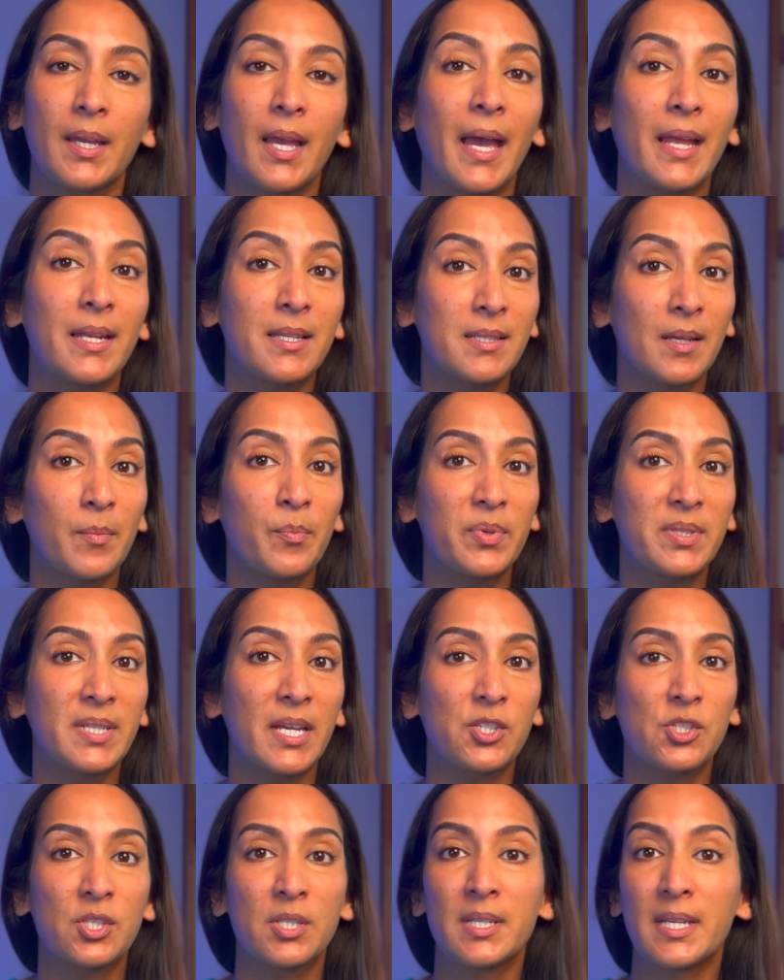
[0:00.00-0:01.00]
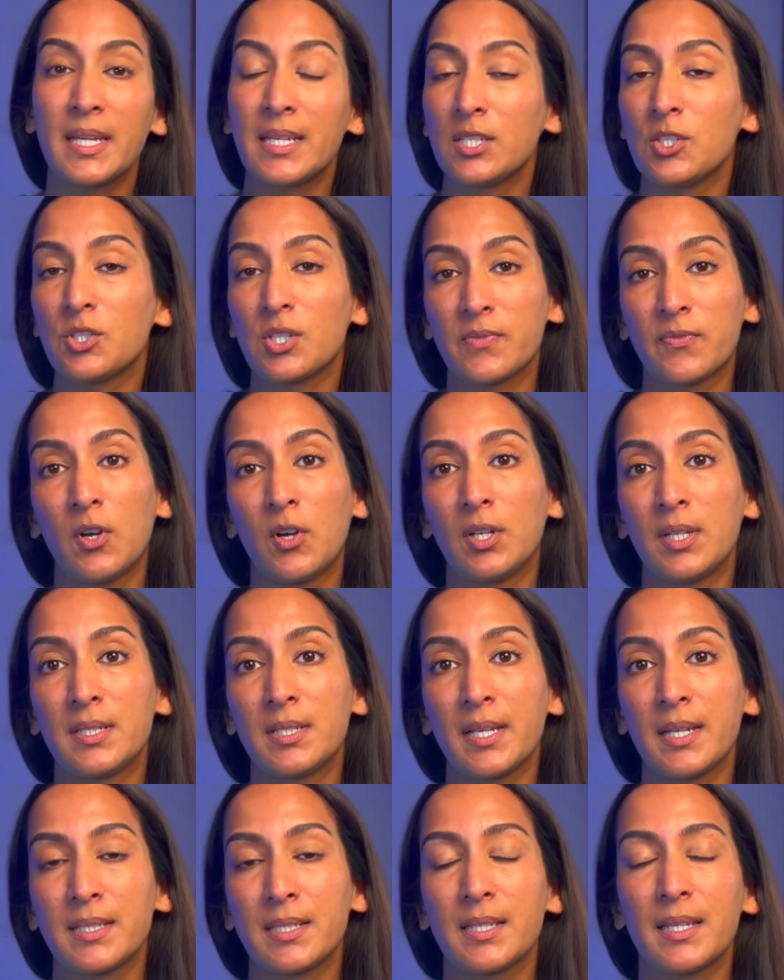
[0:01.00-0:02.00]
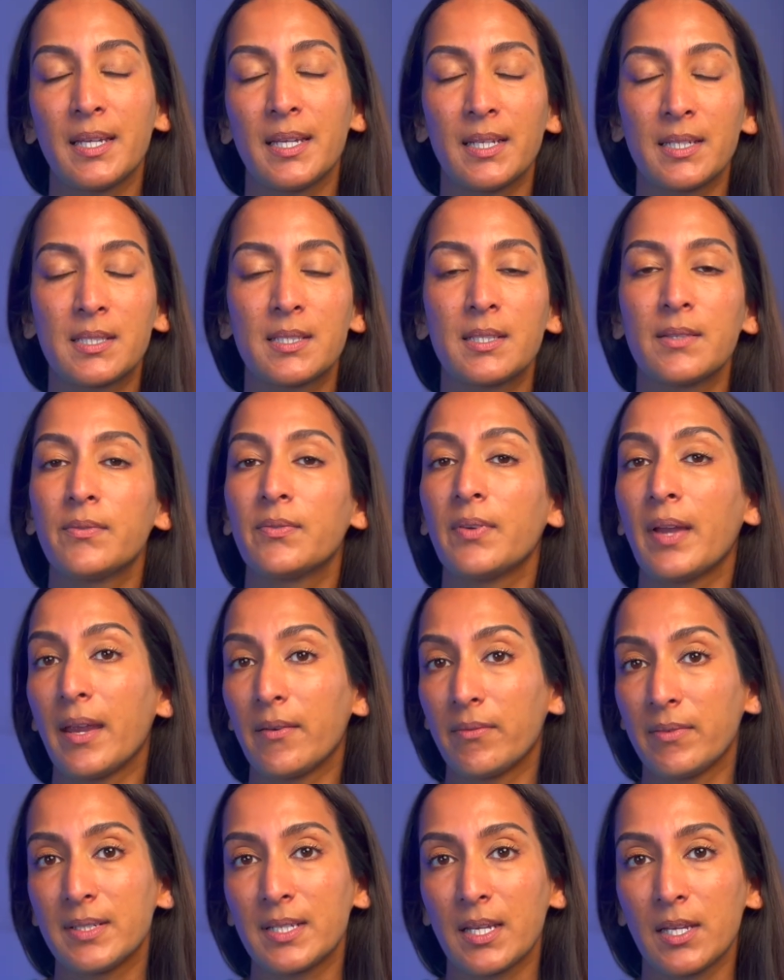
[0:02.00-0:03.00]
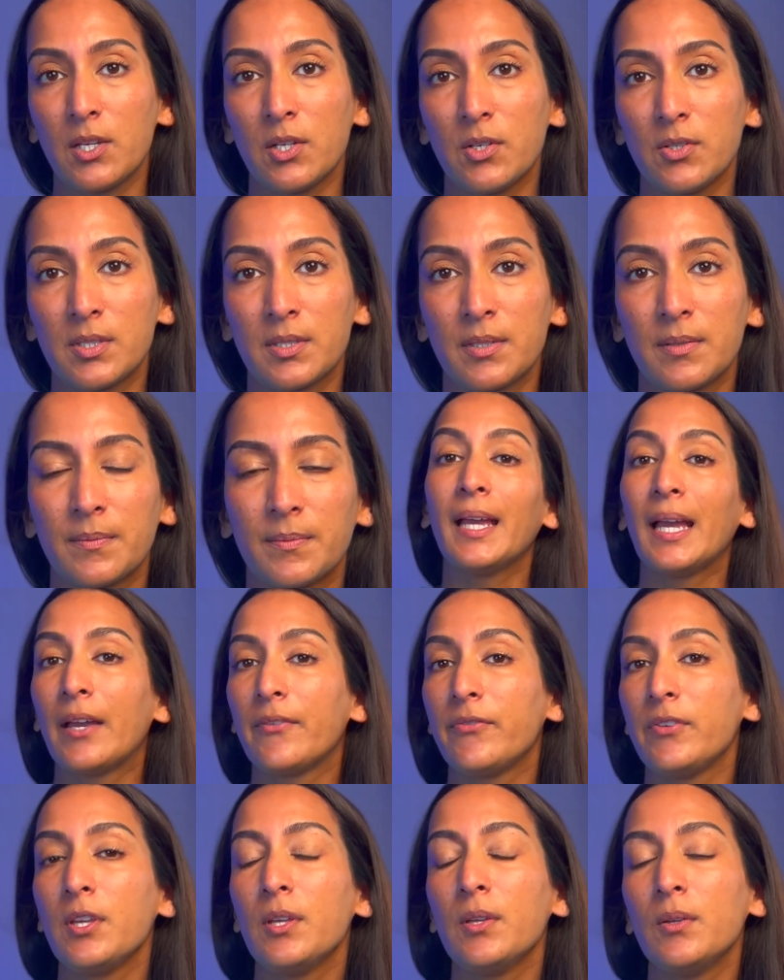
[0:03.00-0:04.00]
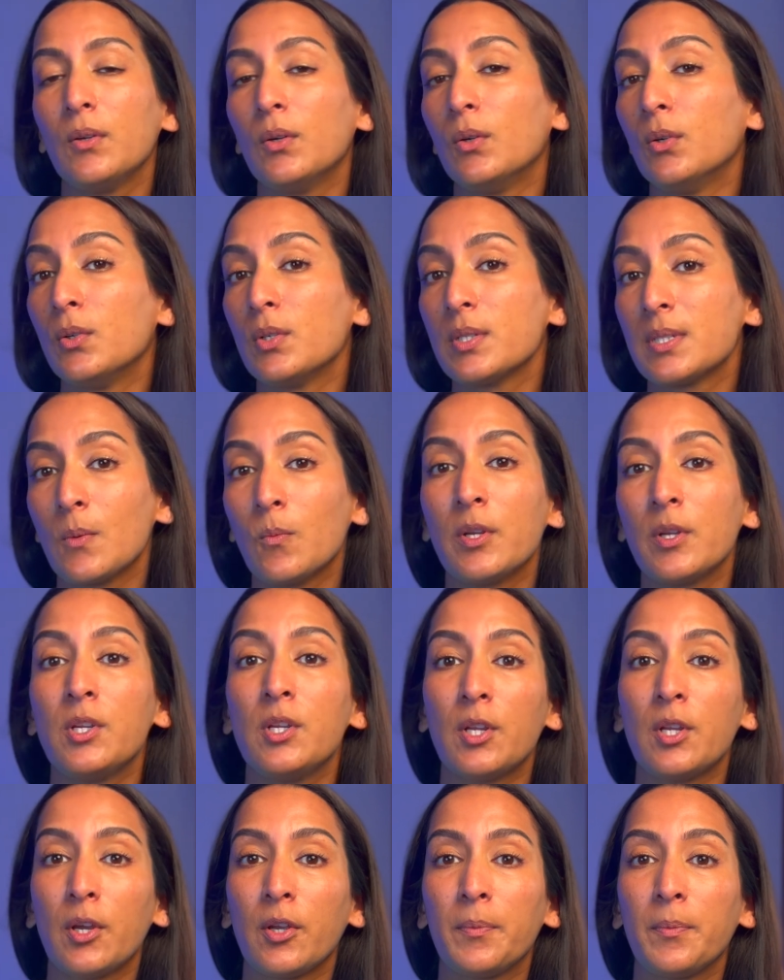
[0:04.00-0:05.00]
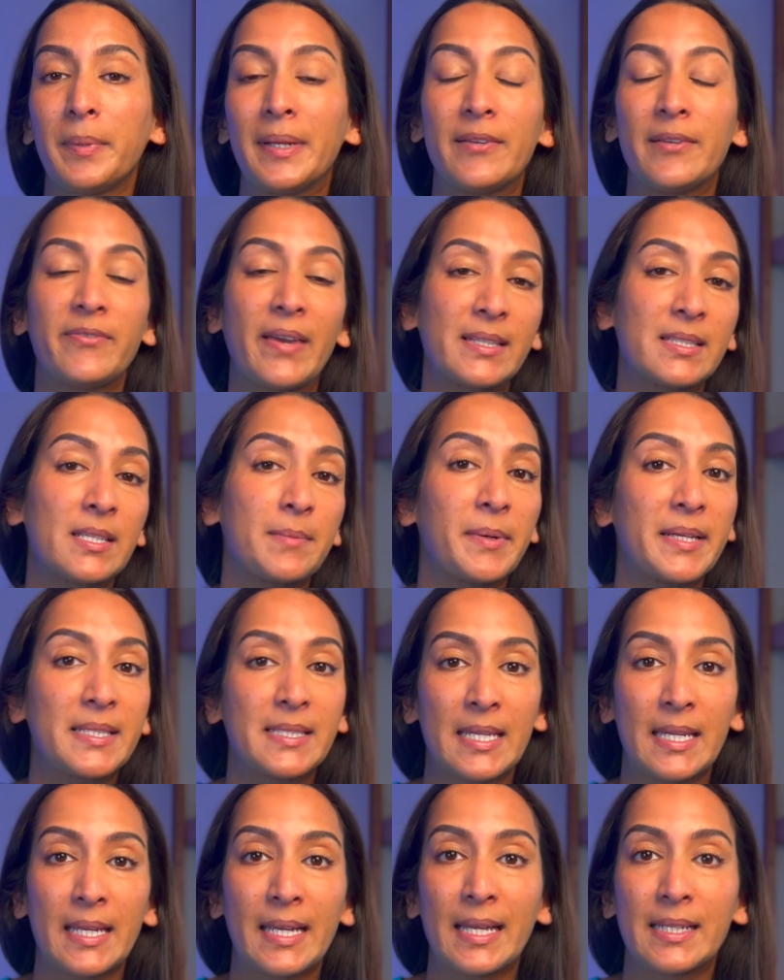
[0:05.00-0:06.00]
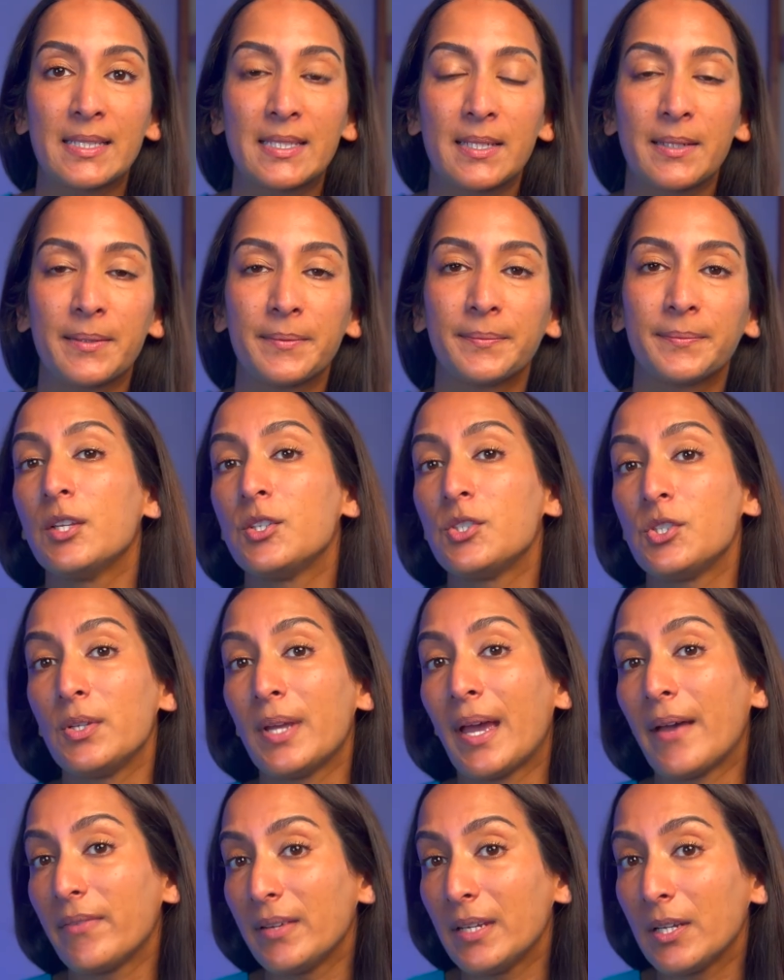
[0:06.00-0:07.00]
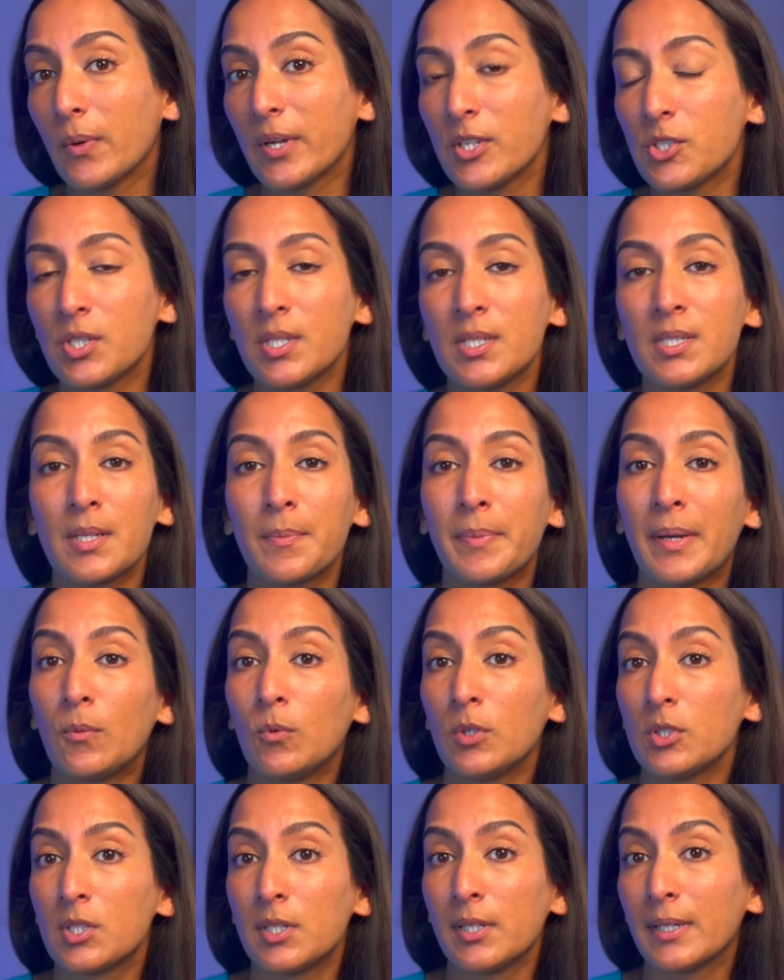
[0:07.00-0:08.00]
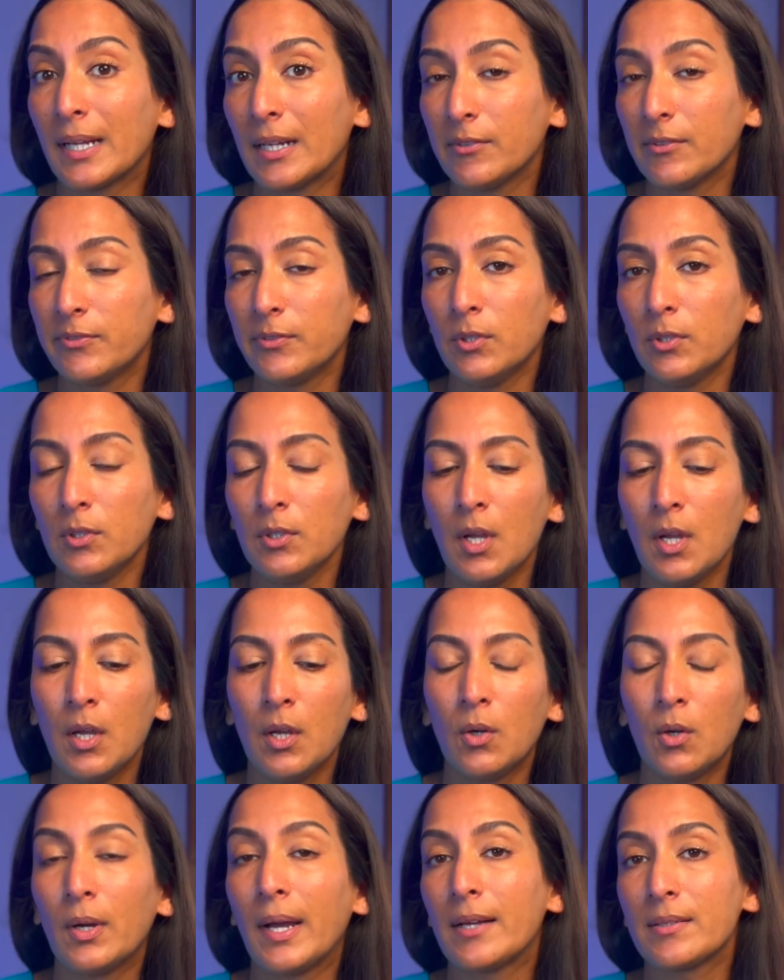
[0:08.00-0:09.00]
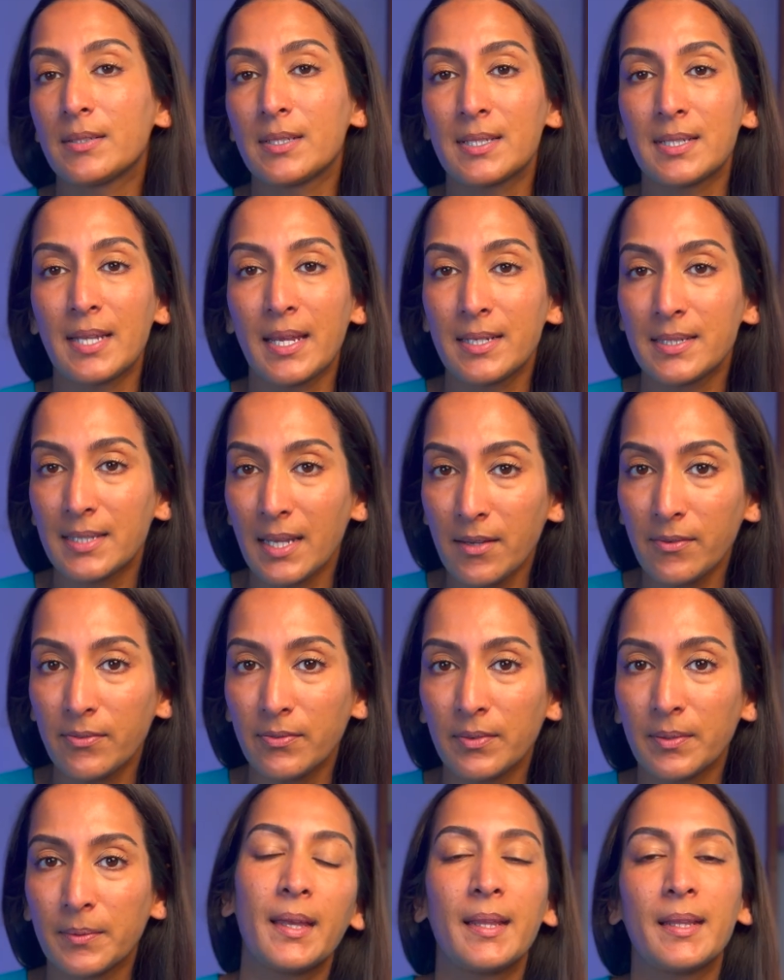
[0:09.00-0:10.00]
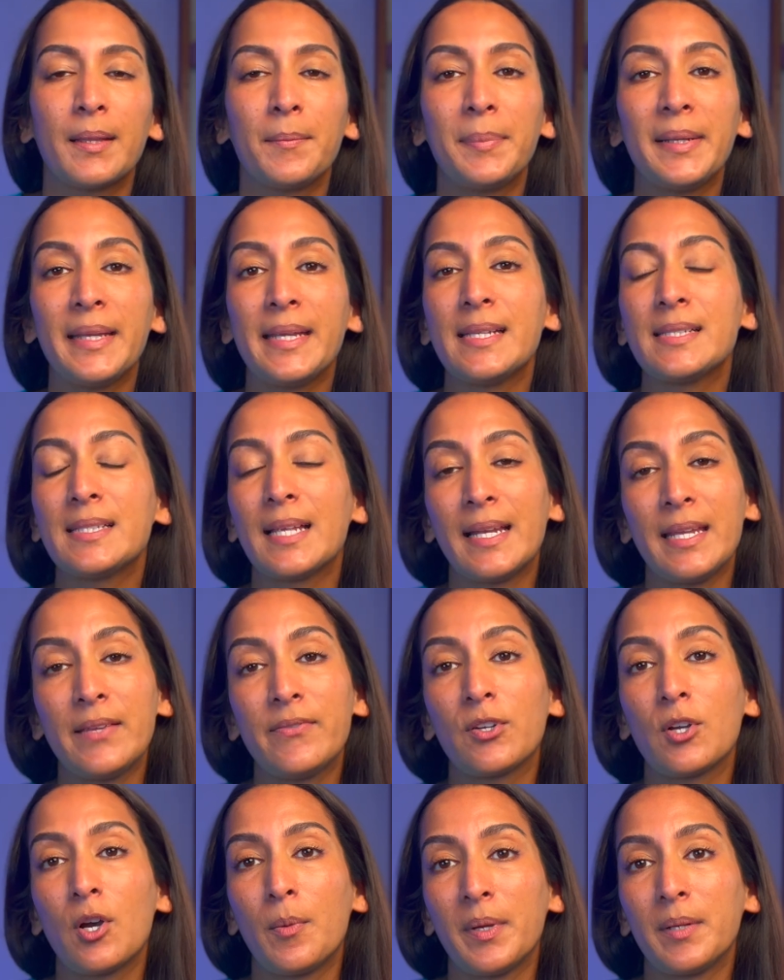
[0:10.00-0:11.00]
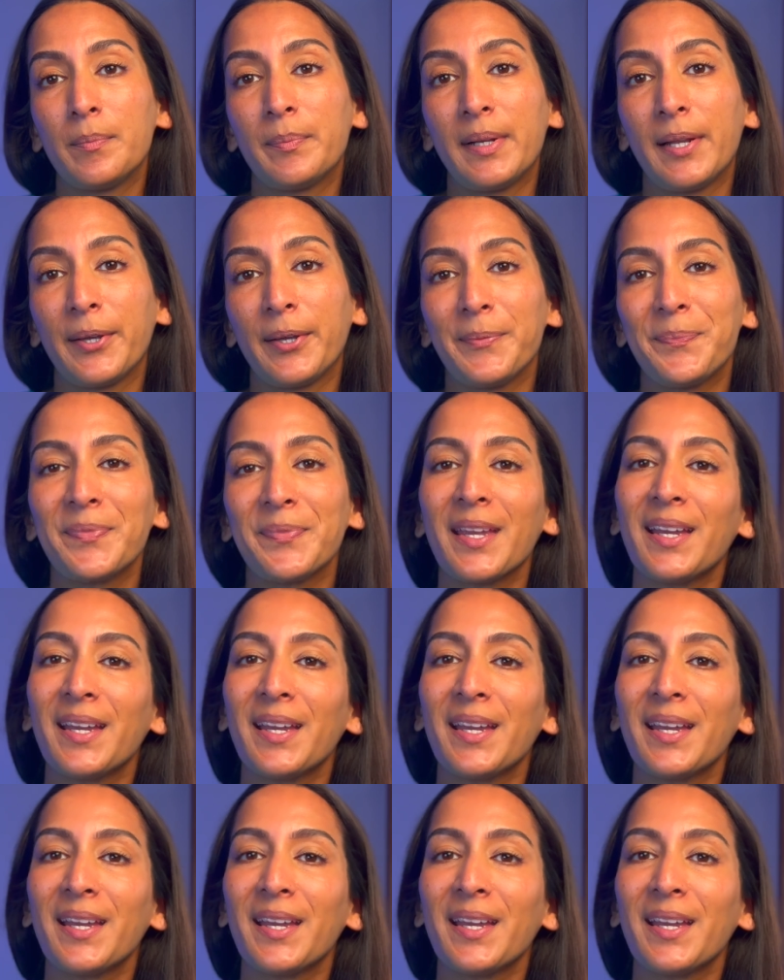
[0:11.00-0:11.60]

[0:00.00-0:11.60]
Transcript: And sun protection isn't just for holidays, it's for everyday use. Have you or someone you know been affected by skin cancer? Do you have any questions about what to look out for or how to stay safe? Then please leave a comment below.